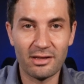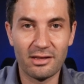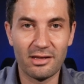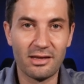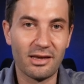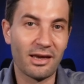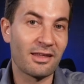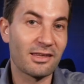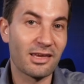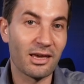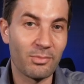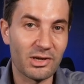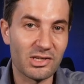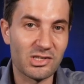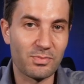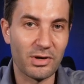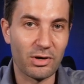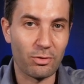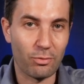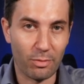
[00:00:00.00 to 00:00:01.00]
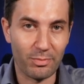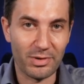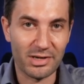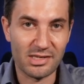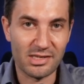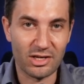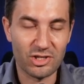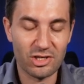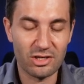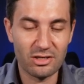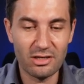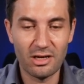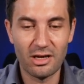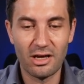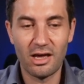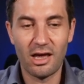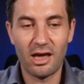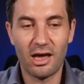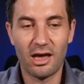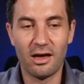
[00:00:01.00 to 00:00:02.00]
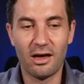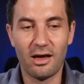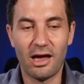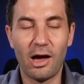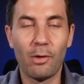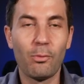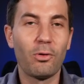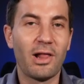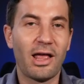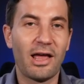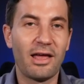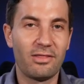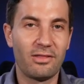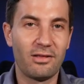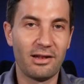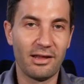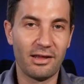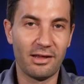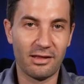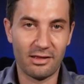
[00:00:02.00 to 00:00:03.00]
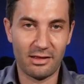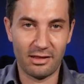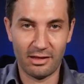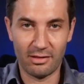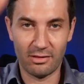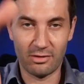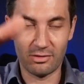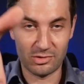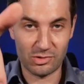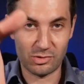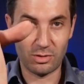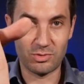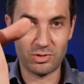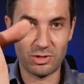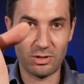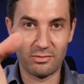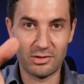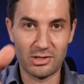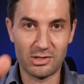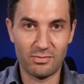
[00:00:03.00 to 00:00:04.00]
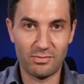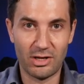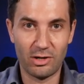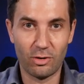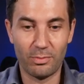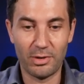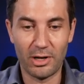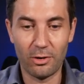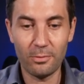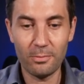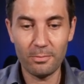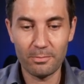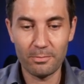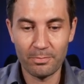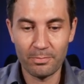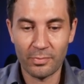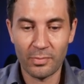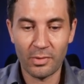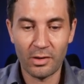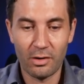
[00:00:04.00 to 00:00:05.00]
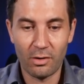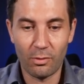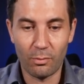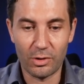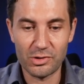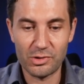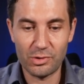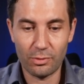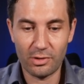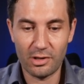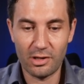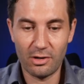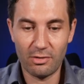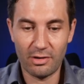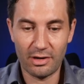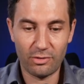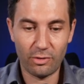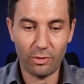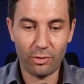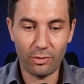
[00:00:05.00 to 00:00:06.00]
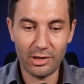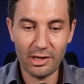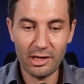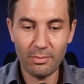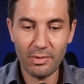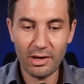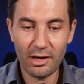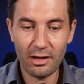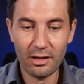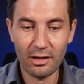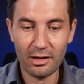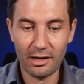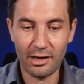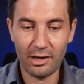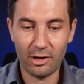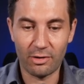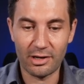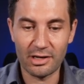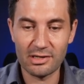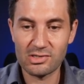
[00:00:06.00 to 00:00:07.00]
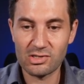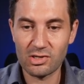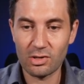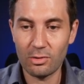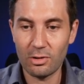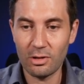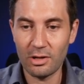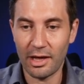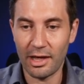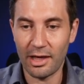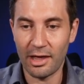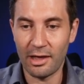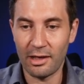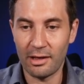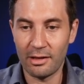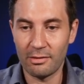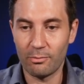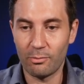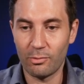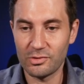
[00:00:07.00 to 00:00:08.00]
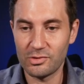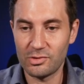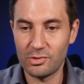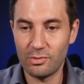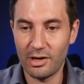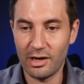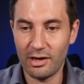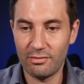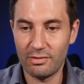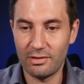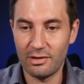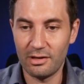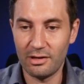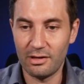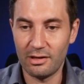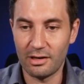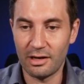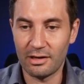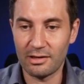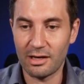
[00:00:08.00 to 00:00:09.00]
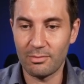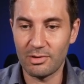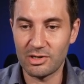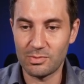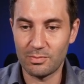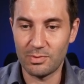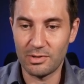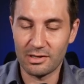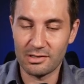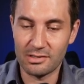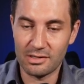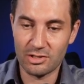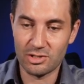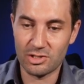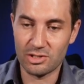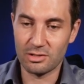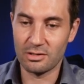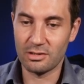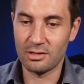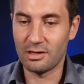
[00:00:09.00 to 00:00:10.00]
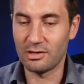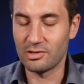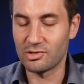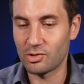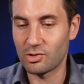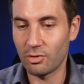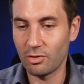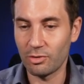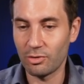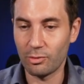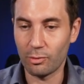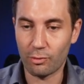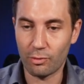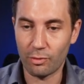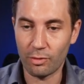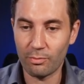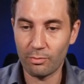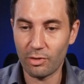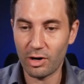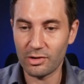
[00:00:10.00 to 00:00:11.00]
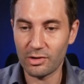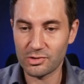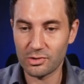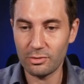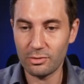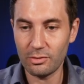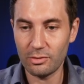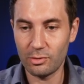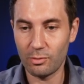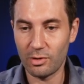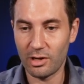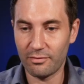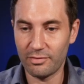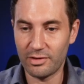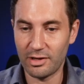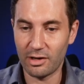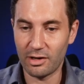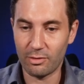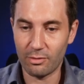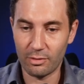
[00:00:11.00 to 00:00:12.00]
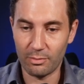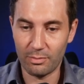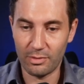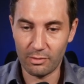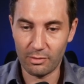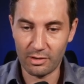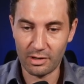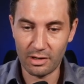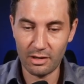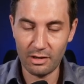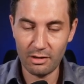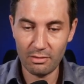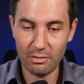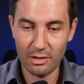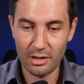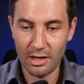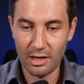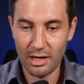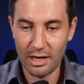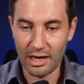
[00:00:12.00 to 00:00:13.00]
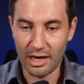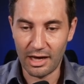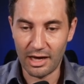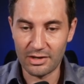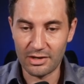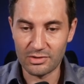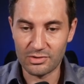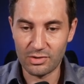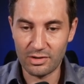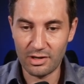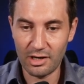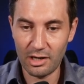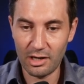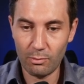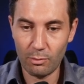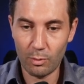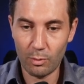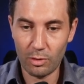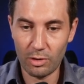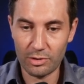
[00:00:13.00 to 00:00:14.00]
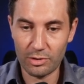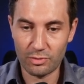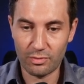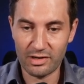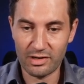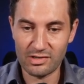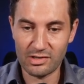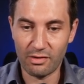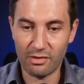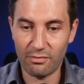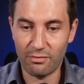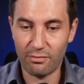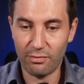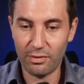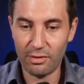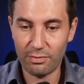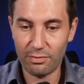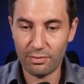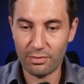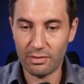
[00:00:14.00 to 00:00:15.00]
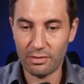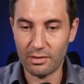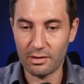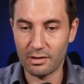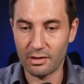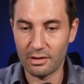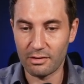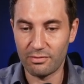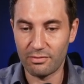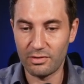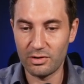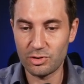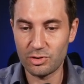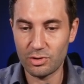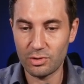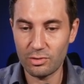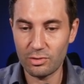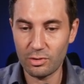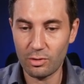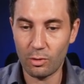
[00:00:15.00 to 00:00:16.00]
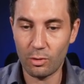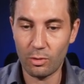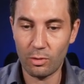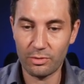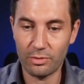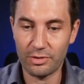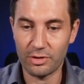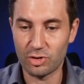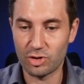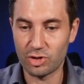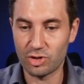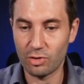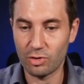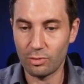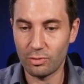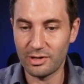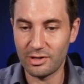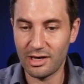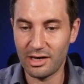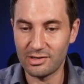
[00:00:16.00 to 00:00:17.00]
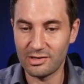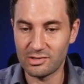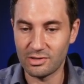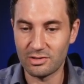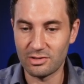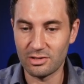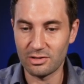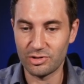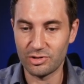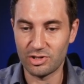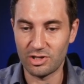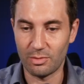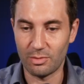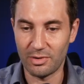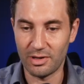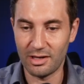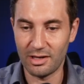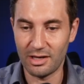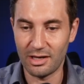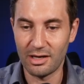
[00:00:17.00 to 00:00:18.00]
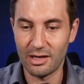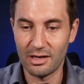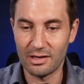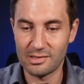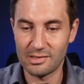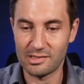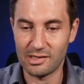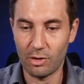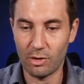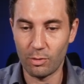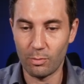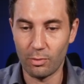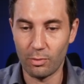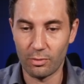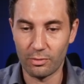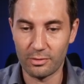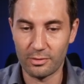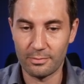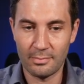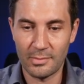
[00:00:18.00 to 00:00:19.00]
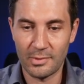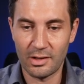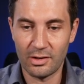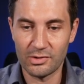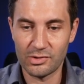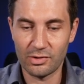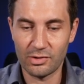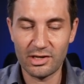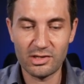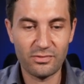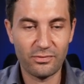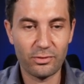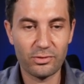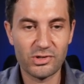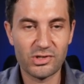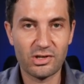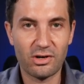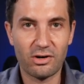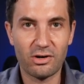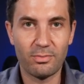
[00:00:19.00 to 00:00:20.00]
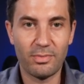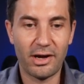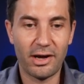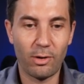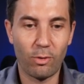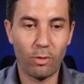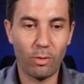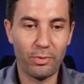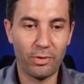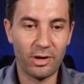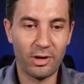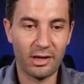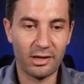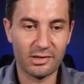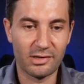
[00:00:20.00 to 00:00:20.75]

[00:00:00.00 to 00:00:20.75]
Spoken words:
the Endgame XP Chrome extension. I will add the link in the description of this video below. Once you're here, enter your email, click on install, and once you have the Endgame XP extension installed on your Chrome browser, you will have the icon appearing here. And today we will address the fifth feature called Show Days Until Shipping Sellerboard. So let's first start by opening